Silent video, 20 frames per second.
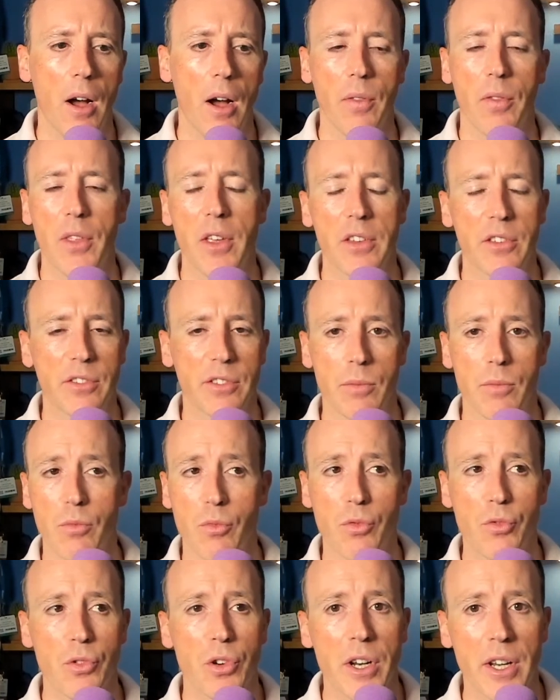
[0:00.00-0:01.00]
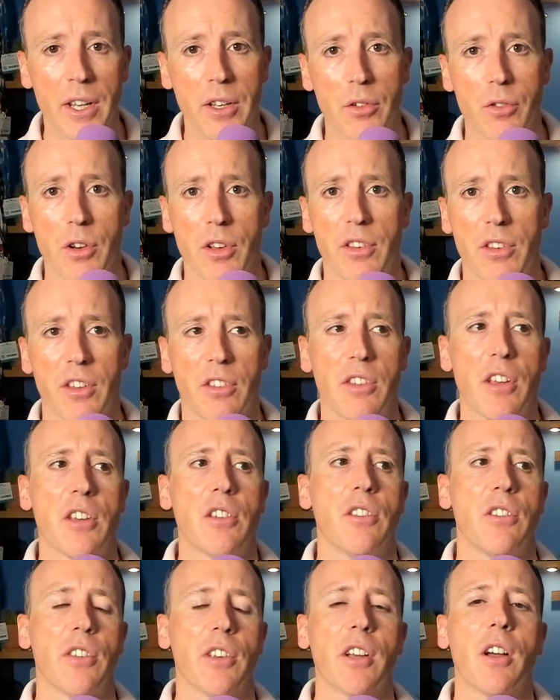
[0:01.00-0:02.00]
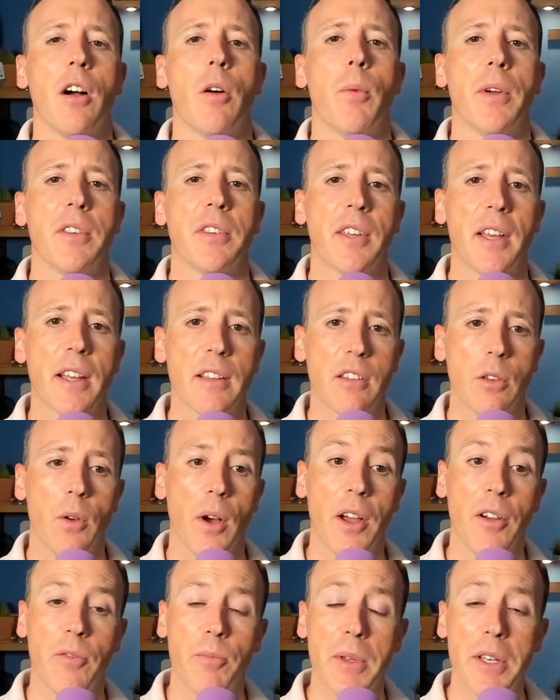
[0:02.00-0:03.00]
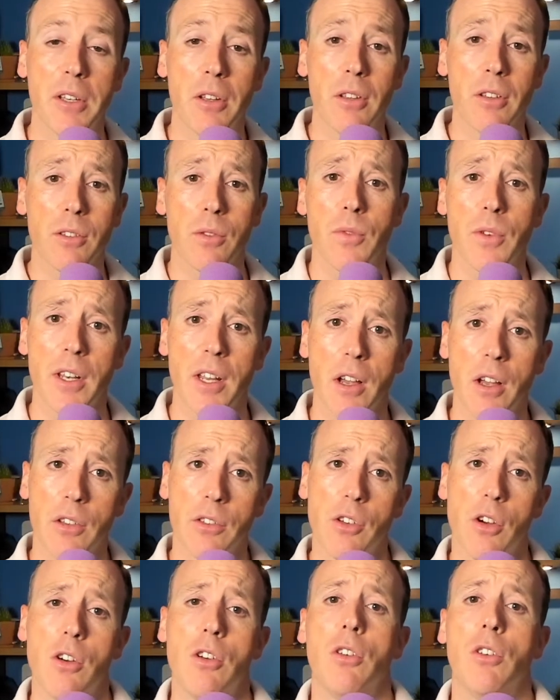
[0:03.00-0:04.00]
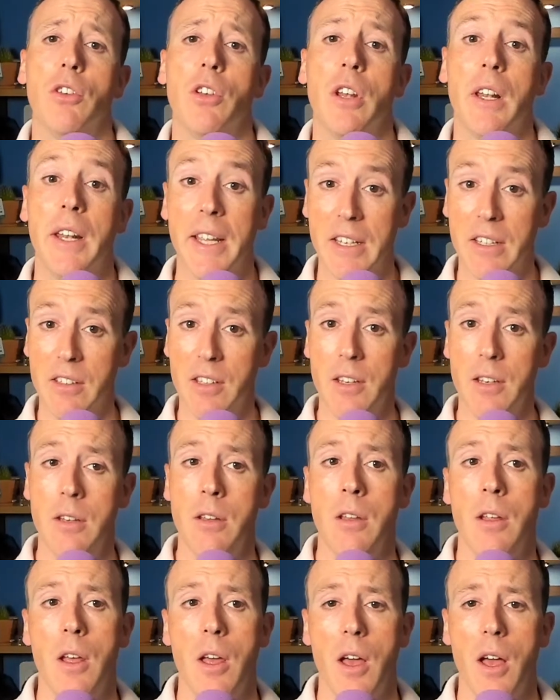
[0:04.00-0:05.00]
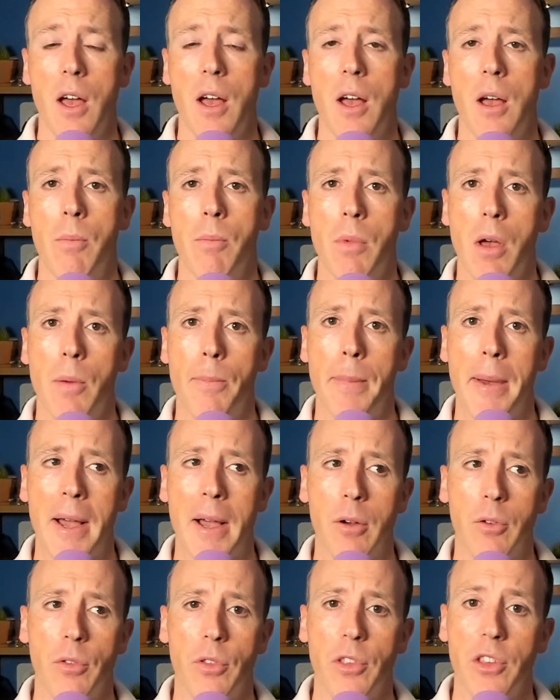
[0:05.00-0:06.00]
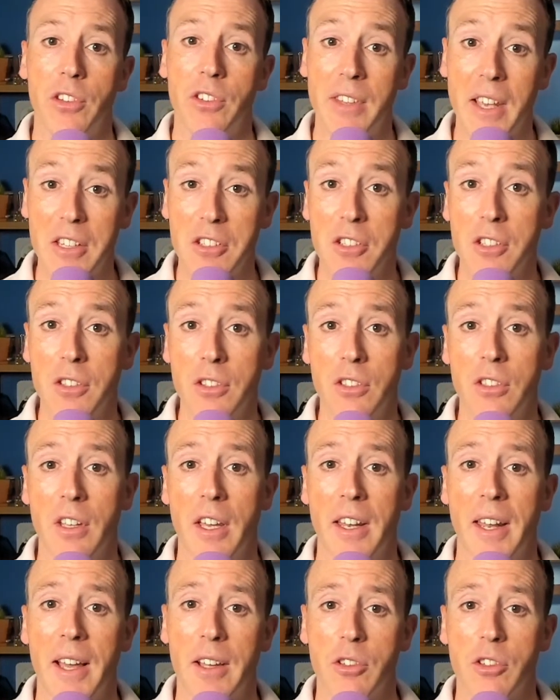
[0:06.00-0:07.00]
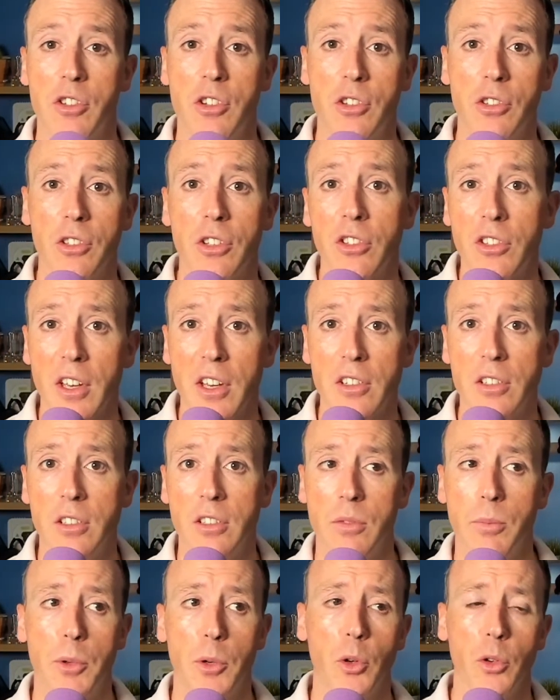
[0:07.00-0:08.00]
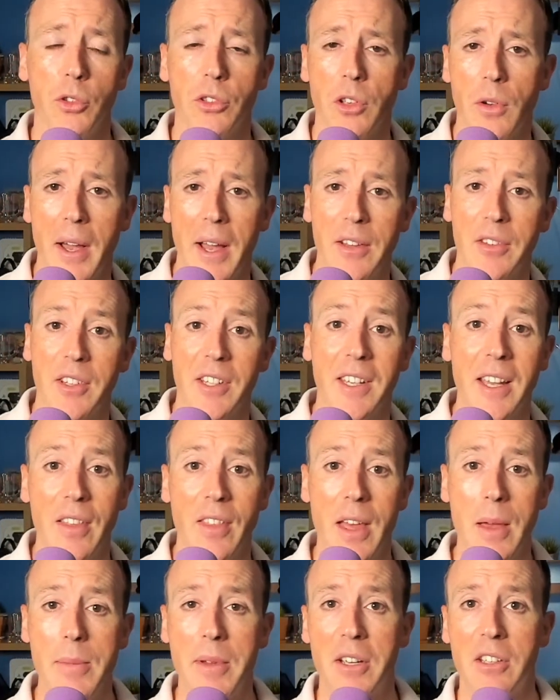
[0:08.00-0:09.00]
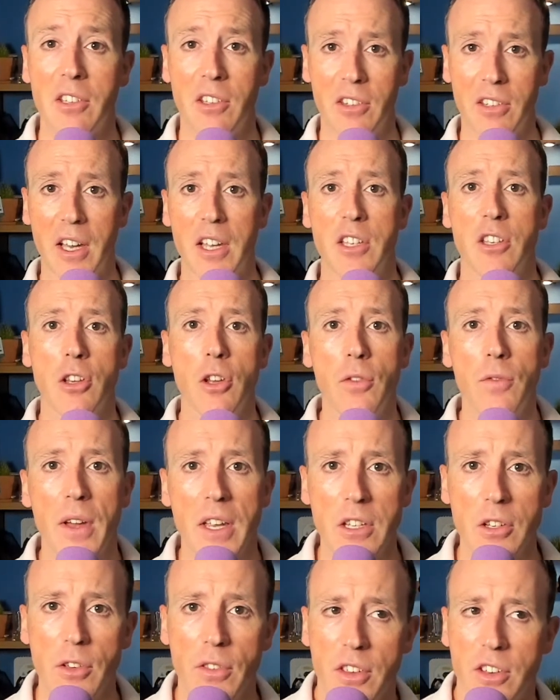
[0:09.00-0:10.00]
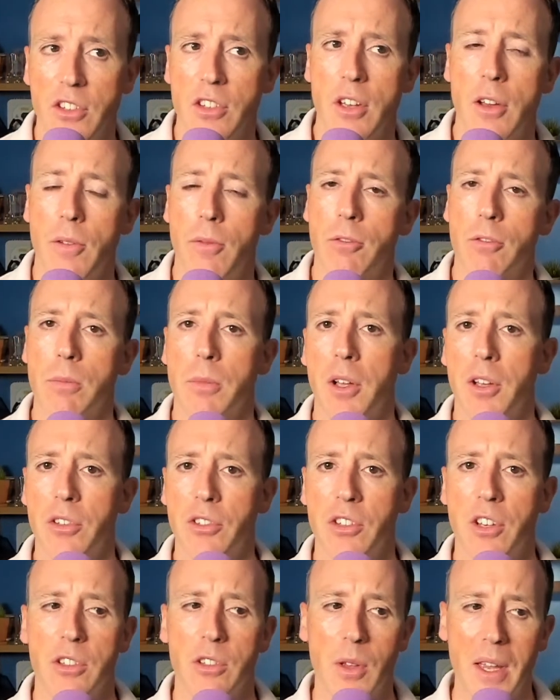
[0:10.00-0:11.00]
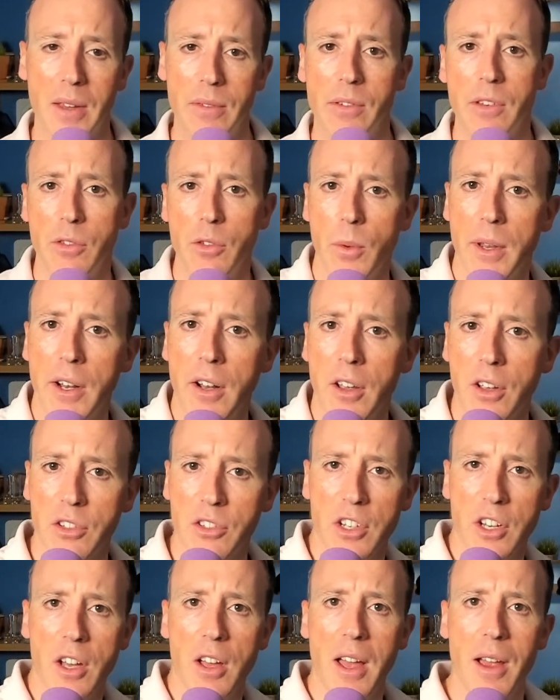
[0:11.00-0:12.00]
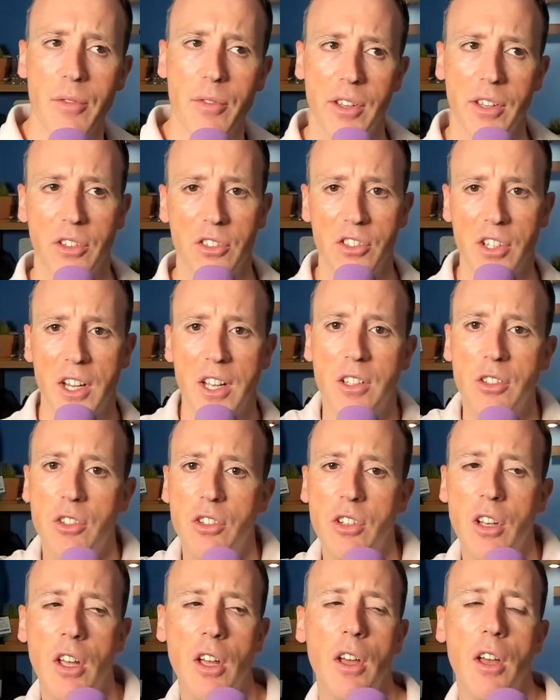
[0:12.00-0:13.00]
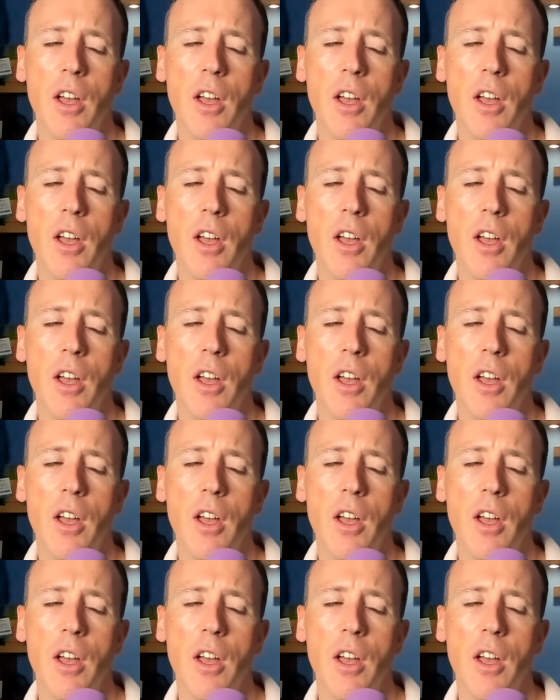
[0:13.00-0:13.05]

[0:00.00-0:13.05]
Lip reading: There's some really interesting sessions I can't wait to get to. I've been doing some videos on LinkedIn about the sessions and how to choose good sessions, but also how to get there, because it's a new venue this year from last year. So even if you went last year, everything has changed.